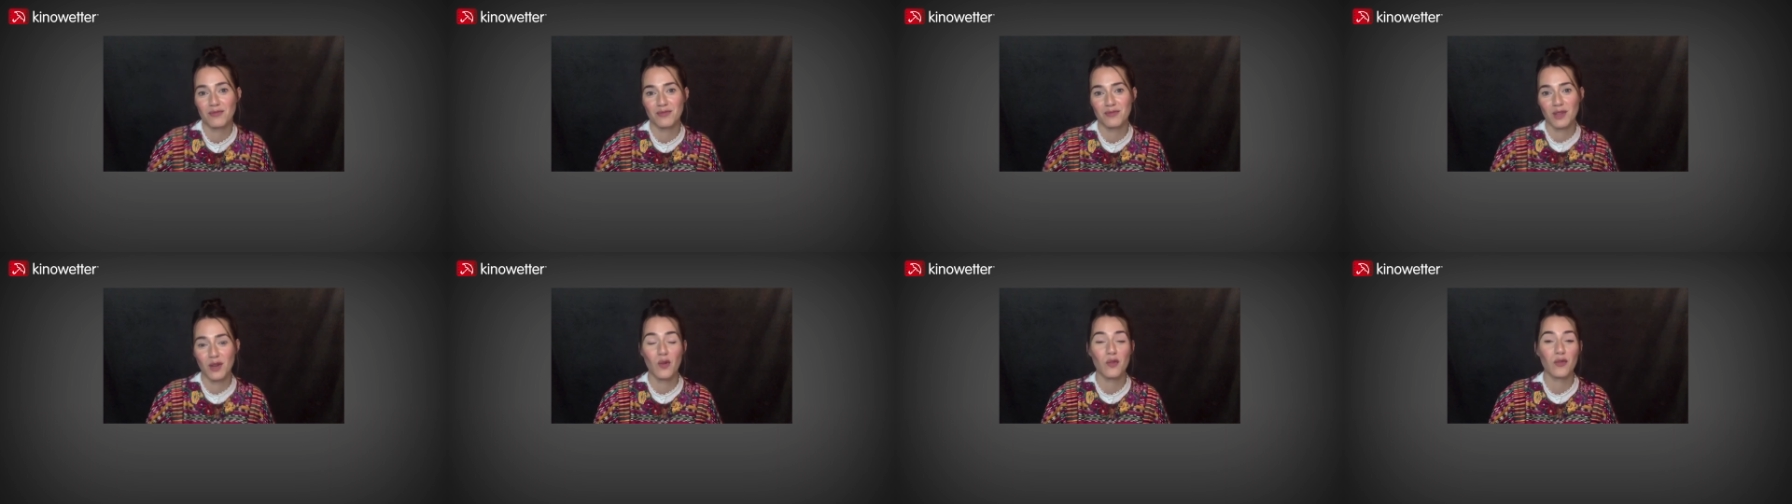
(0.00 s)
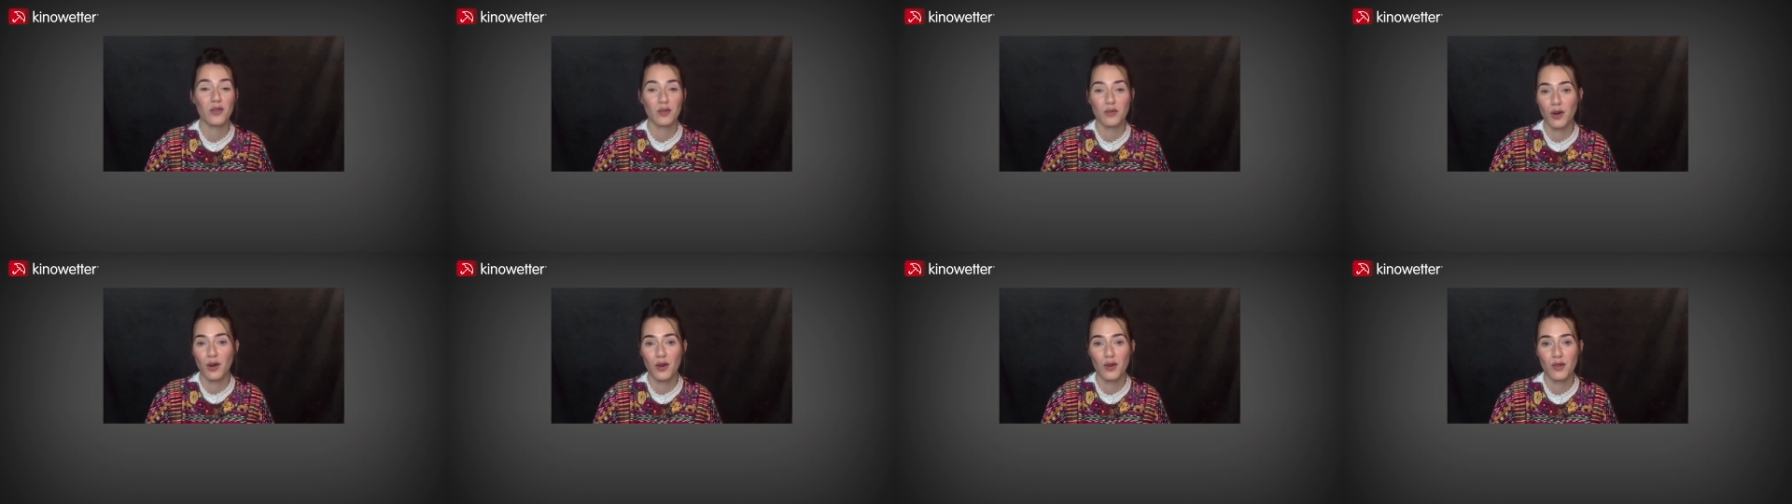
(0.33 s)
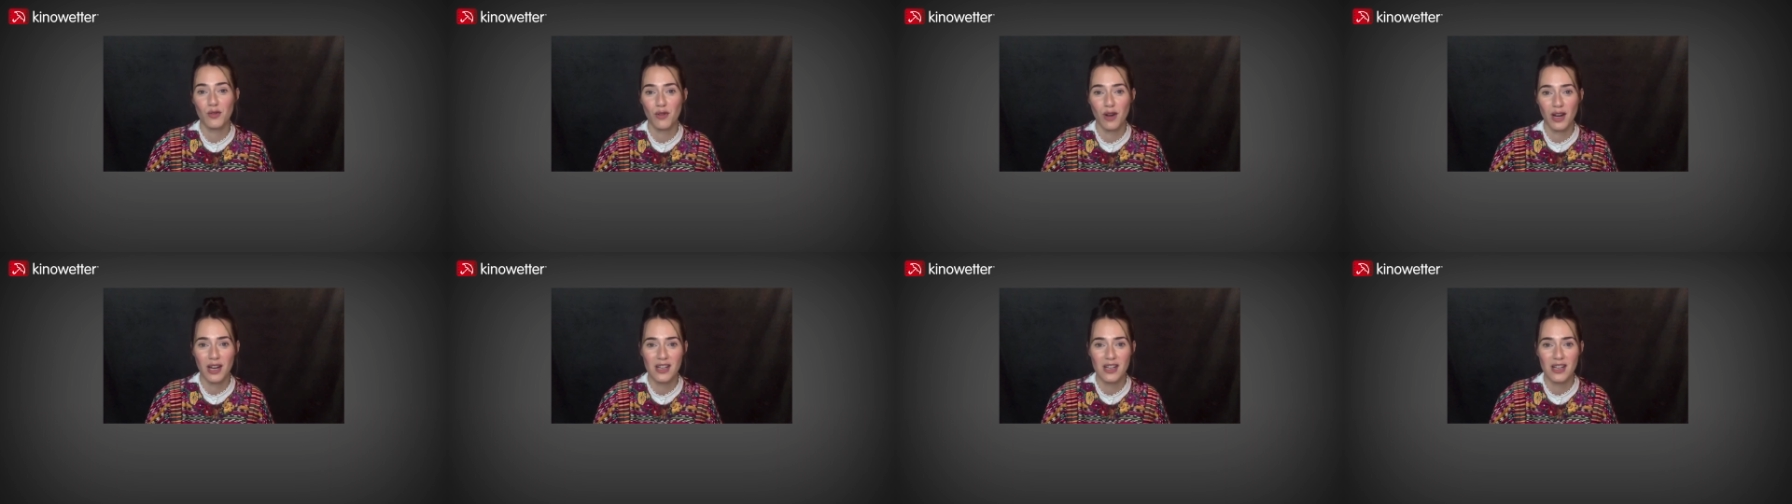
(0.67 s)
of a road
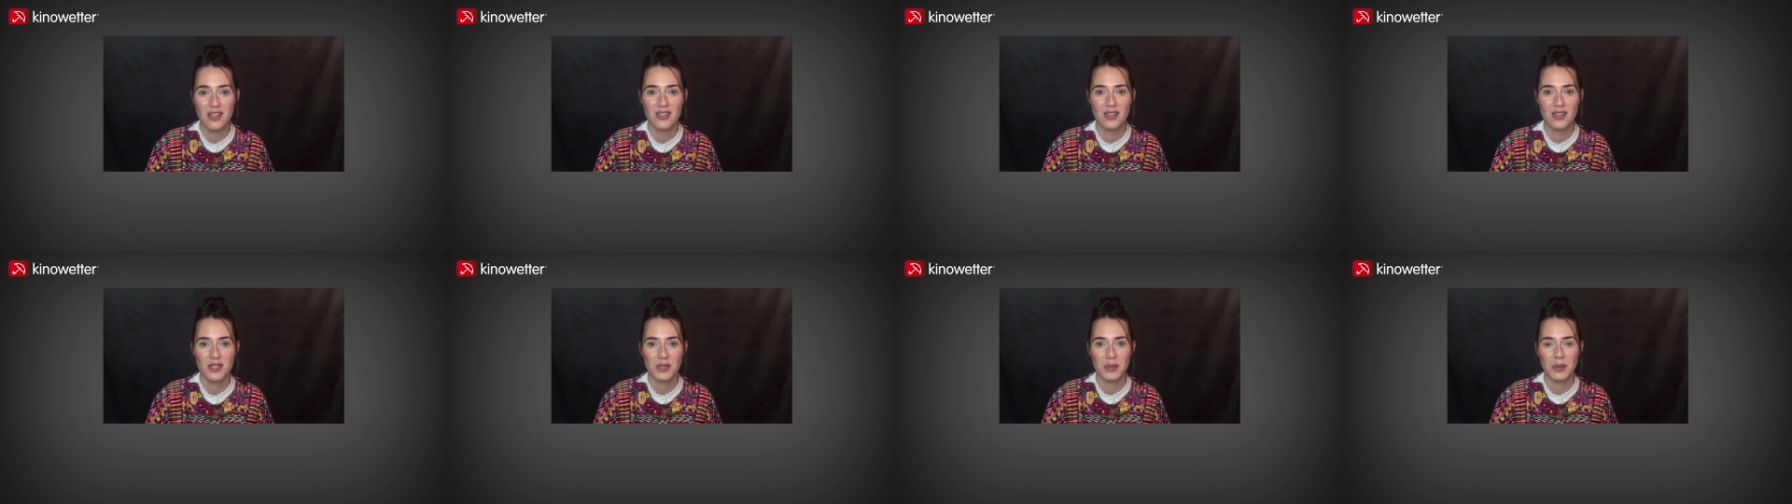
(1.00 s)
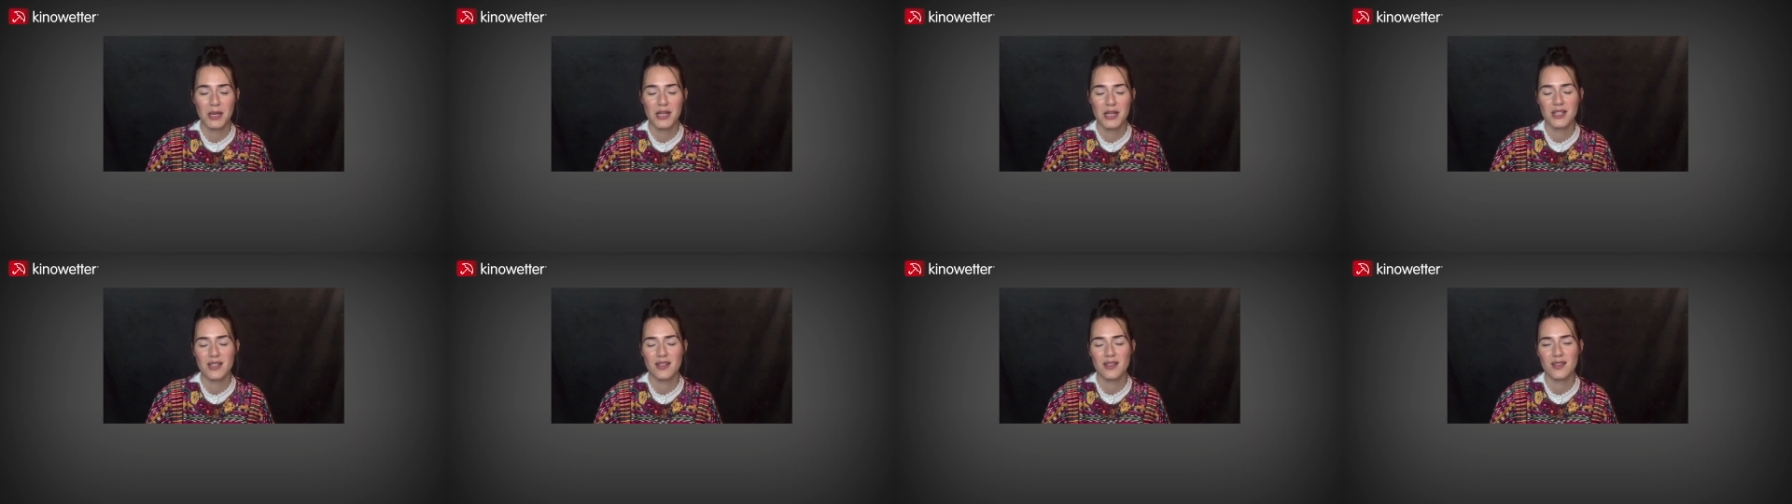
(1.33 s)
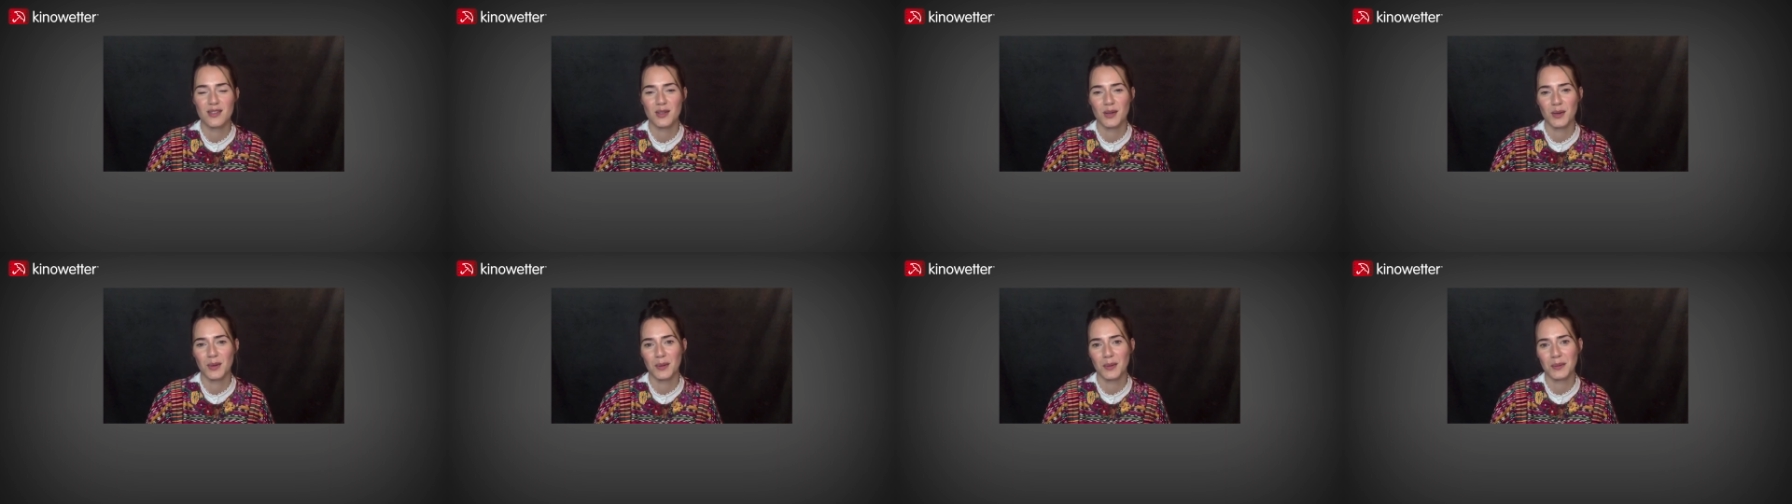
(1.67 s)
rage situation.
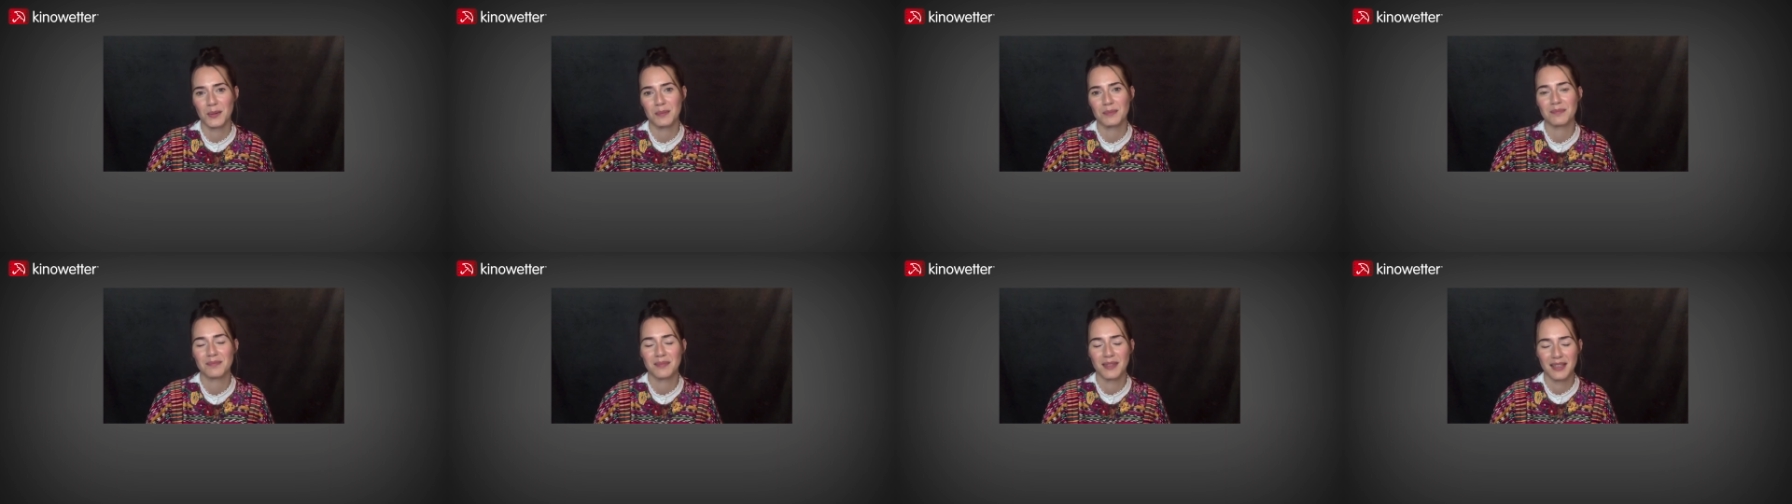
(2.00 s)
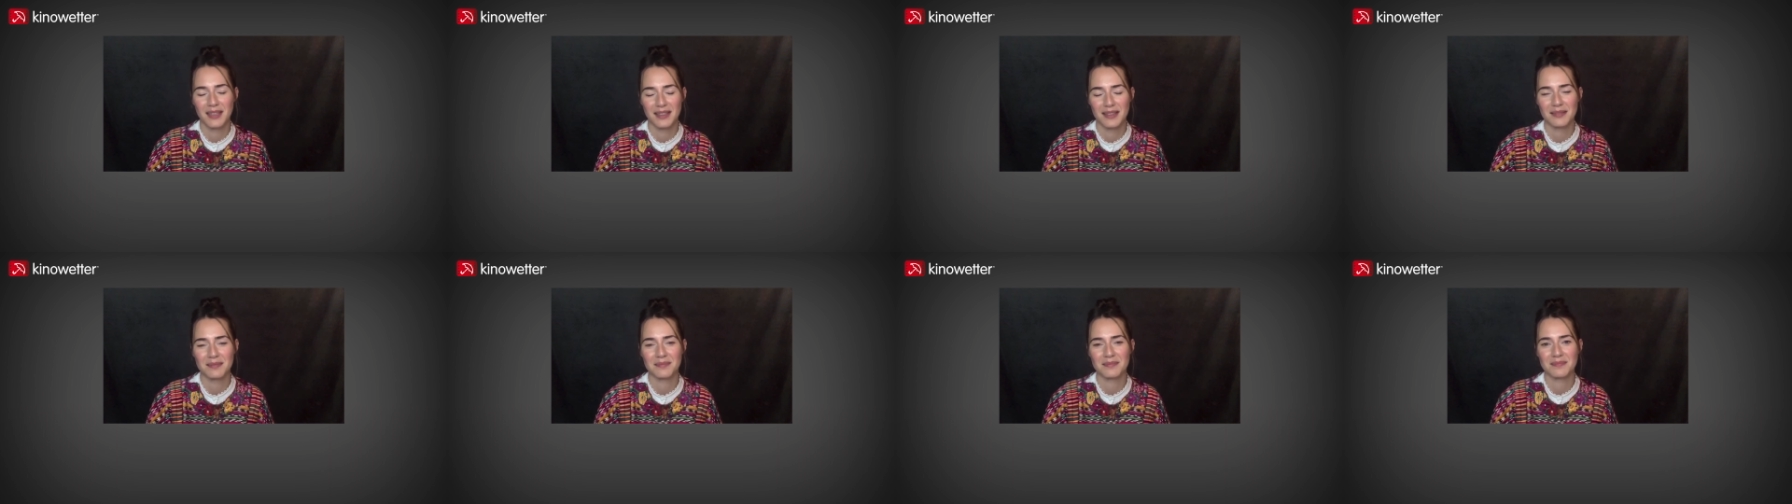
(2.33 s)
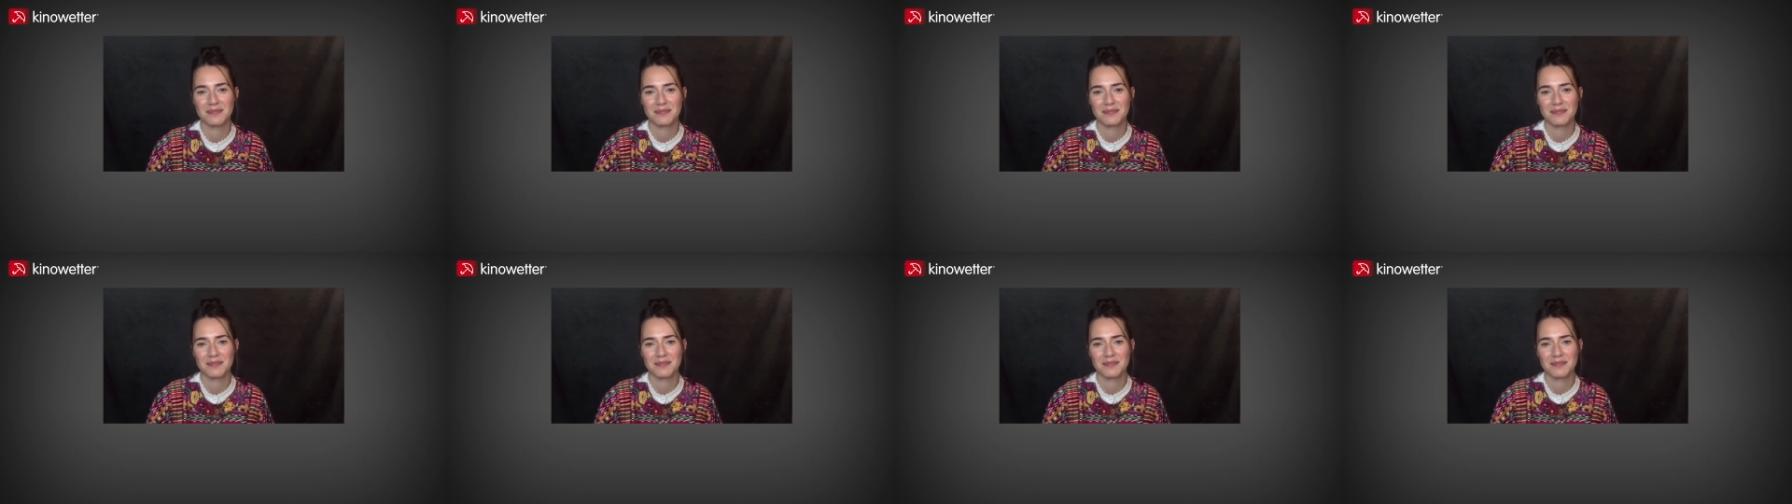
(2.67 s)
So yeah